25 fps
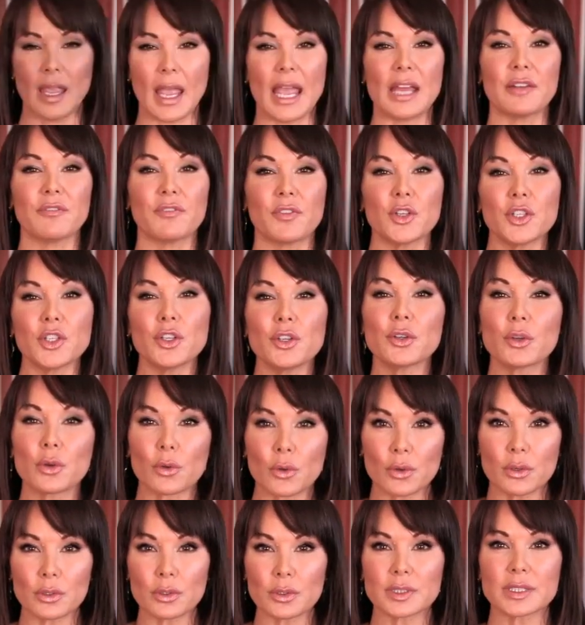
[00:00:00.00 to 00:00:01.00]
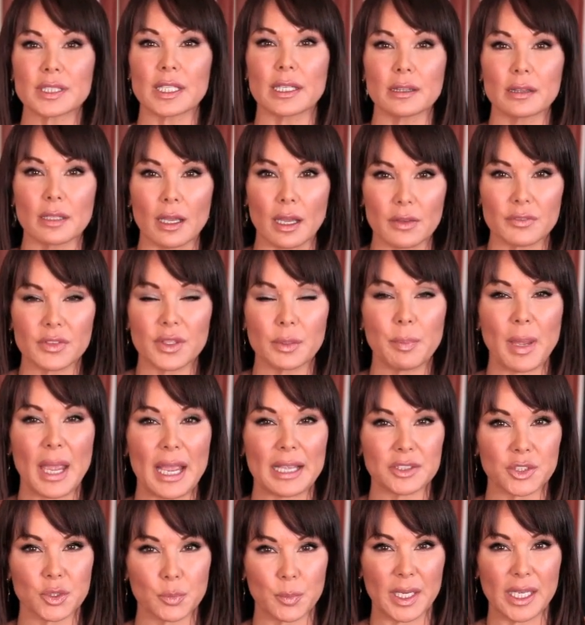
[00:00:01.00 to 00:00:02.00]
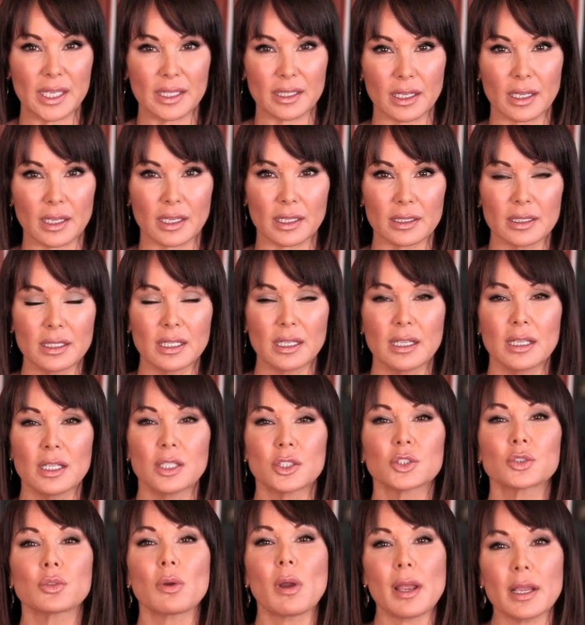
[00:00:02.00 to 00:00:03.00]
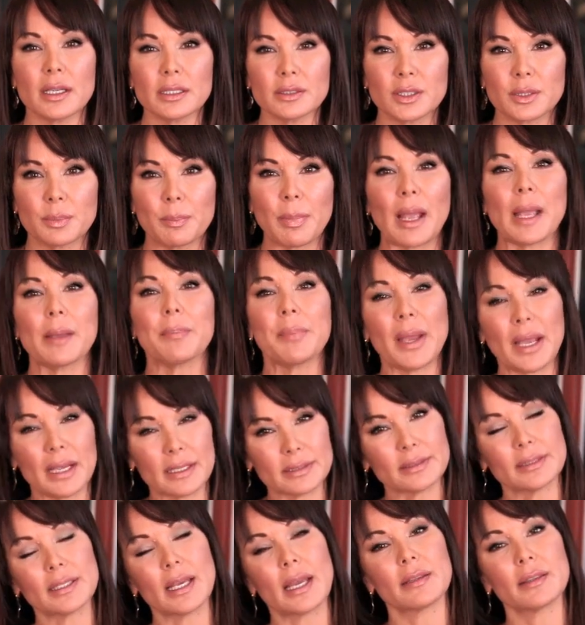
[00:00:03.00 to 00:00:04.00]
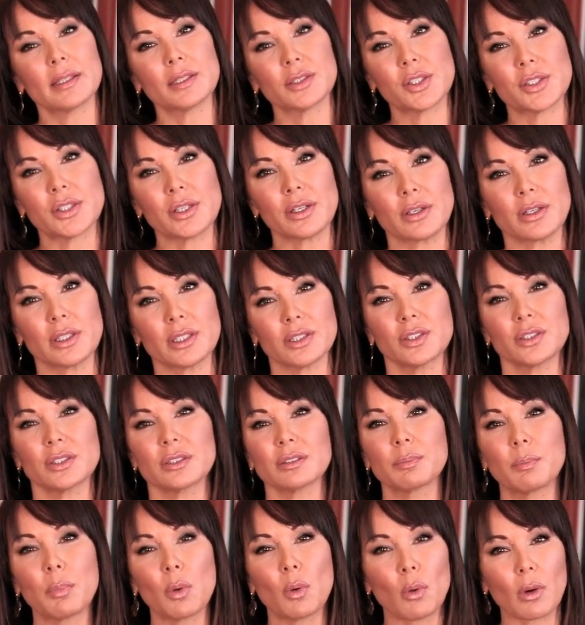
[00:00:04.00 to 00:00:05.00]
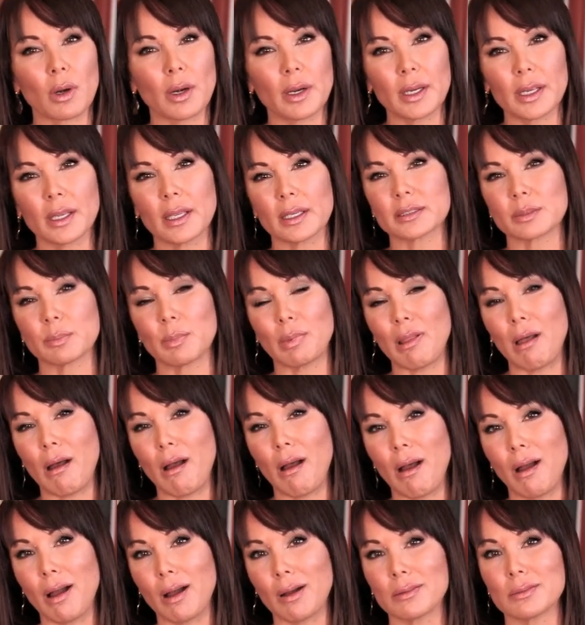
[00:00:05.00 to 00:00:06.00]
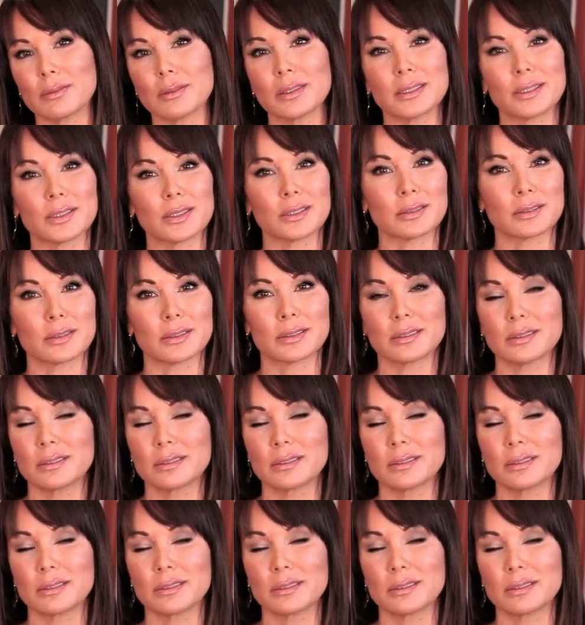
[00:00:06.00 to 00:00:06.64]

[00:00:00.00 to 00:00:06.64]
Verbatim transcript: And for you girls that love the pashmina, try to bypass that this year. It's just boring, it's blah, it's just,